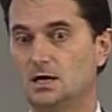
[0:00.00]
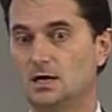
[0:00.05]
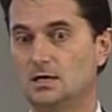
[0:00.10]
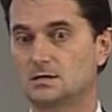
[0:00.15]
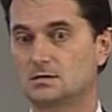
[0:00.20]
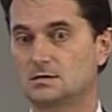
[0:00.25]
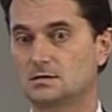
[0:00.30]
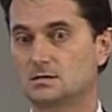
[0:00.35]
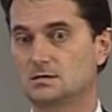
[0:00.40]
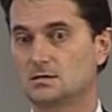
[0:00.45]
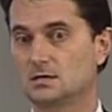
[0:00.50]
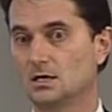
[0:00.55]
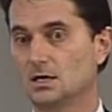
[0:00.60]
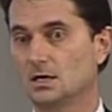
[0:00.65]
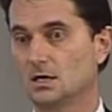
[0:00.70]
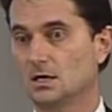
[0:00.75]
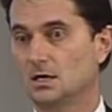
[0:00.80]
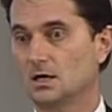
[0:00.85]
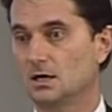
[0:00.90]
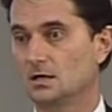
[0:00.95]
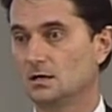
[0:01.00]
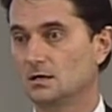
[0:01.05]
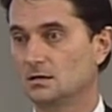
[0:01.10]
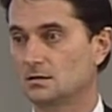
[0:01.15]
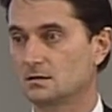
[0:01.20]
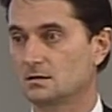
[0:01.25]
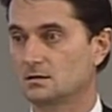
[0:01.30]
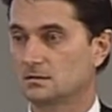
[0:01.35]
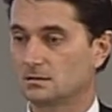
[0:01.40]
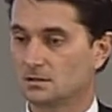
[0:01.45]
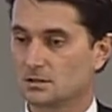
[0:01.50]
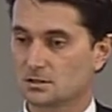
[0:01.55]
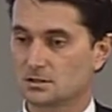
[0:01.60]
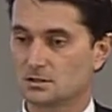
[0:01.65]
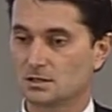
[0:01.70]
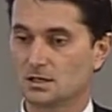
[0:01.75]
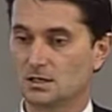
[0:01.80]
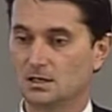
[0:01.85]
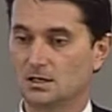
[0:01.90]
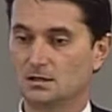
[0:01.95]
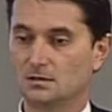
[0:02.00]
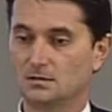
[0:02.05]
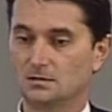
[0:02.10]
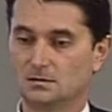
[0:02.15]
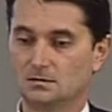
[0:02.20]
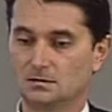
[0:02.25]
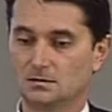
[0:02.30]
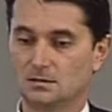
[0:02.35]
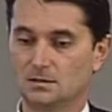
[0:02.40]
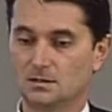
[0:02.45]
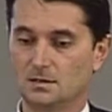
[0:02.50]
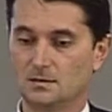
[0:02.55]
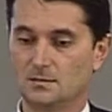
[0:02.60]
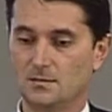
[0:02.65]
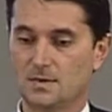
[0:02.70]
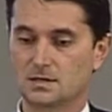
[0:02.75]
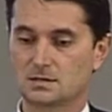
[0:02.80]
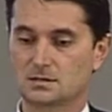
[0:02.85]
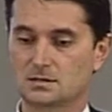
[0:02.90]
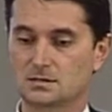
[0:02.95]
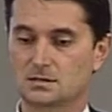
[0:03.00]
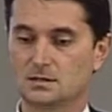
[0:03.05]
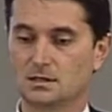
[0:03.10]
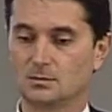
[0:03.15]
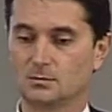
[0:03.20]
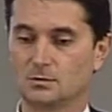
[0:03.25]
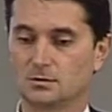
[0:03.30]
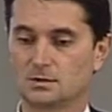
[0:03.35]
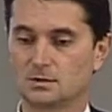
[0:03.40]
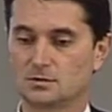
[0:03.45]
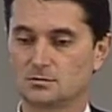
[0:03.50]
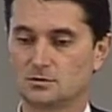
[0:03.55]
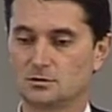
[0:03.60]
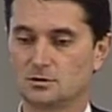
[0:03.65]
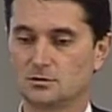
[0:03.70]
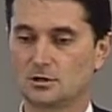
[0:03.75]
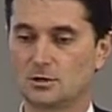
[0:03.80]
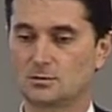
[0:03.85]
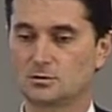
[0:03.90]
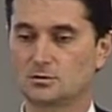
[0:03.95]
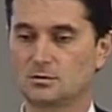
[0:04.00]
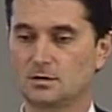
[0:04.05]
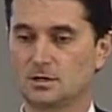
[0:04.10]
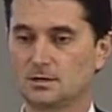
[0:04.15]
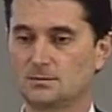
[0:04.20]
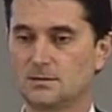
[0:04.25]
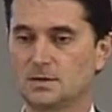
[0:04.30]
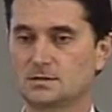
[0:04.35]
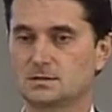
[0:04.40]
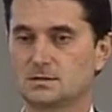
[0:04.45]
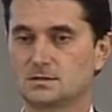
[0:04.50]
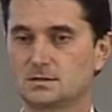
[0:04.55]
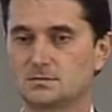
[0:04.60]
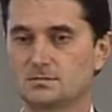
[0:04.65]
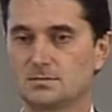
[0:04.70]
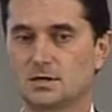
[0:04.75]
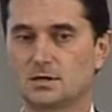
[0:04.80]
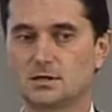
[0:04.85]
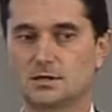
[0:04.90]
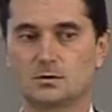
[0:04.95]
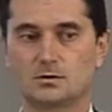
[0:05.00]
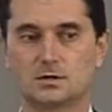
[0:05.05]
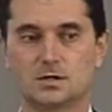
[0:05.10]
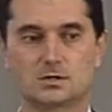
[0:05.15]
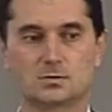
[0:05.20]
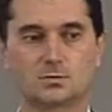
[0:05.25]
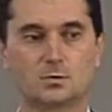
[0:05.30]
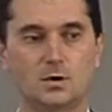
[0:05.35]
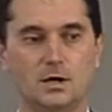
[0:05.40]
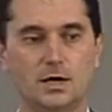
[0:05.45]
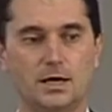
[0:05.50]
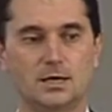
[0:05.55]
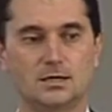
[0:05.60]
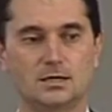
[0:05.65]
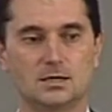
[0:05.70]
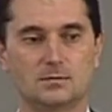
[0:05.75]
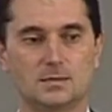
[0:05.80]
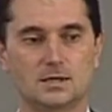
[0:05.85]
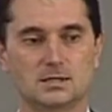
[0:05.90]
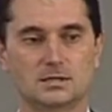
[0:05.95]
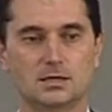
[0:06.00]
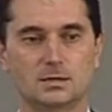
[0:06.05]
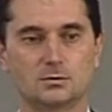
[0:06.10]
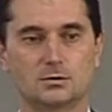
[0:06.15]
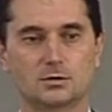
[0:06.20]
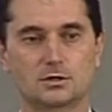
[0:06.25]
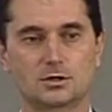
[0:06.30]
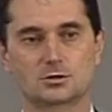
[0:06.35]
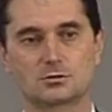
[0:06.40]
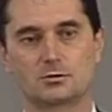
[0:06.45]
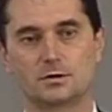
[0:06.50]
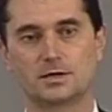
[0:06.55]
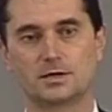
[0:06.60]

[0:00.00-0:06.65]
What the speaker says: As for communication, we have to be able to present our ideas and send our